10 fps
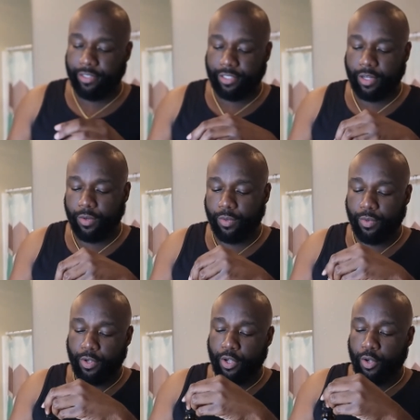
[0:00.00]

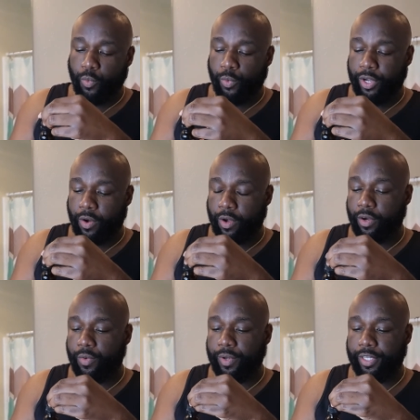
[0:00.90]
So we
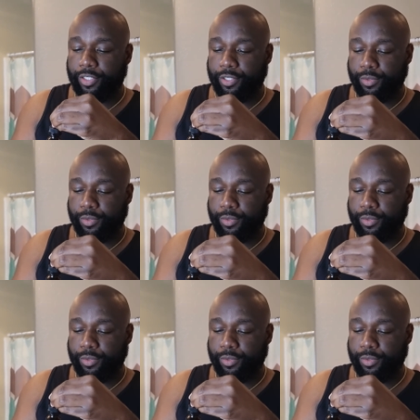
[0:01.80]
are going